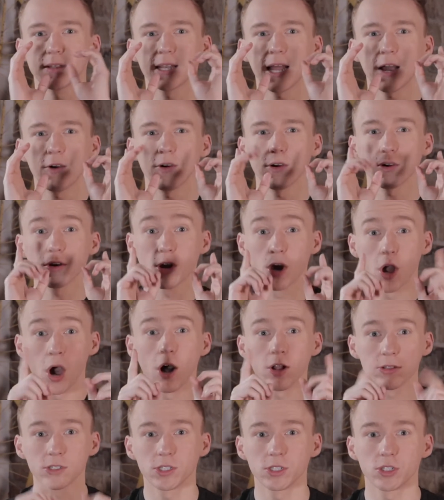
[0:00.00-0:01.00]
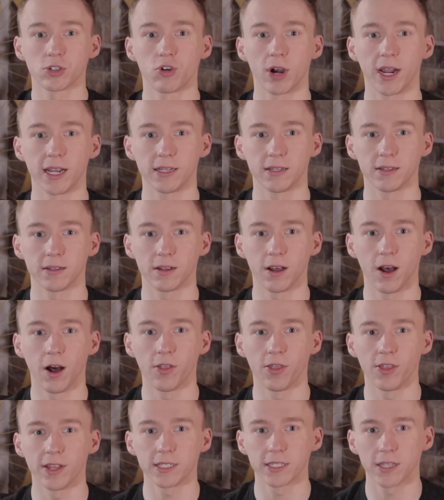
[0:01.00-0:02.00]
Now concentrate
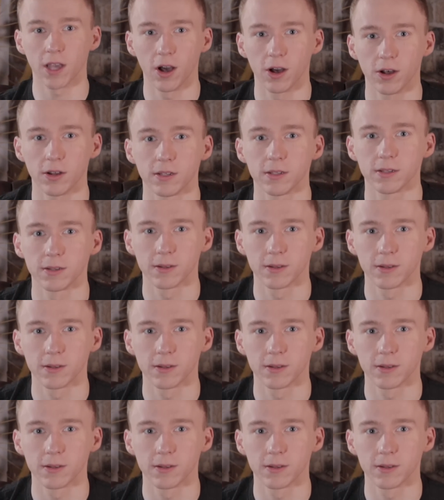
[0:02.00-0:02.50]
on this card.